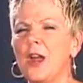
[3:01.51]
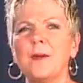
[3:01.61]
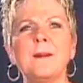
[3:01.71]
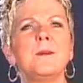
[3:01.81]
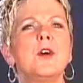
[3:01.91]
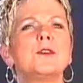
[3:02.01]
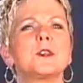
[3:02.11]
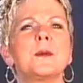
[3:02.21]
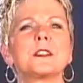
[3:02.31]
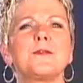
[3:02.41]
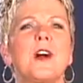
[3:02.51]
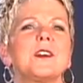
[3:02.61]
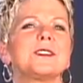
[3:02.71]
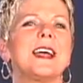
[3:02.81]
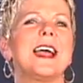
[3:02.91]
removes them as far
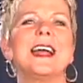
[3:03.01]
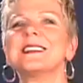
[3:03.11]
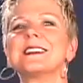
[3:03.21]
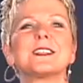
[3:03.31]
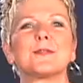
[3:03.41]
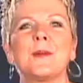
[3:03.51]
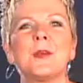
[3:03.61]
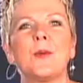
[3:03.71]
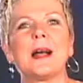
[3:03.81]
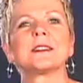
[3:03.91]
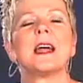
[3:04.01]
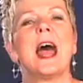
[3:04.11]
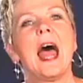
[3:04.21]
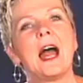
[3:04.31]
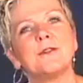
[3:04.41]
as the east is from the west
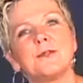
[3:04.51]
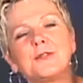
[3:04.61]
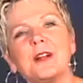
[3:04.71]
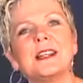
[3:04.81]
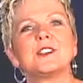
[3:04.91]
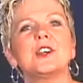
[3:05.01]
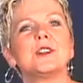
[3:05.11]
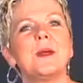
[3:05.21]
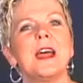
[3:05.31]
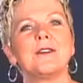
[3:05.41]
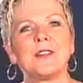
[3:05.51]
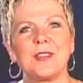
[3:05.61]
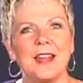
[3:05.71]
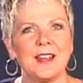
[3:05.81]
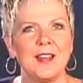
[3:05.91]
and frees you to be
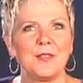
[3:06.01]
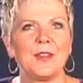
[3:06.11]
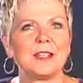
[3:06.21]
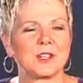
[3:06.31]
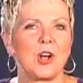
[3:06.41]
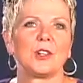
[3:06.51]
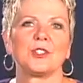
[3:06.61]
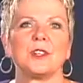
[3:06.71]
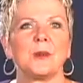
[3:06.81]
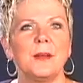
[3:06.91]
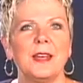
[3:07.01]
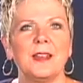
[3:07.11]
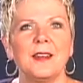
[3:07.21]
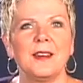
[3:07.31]
everything that He's called you to be.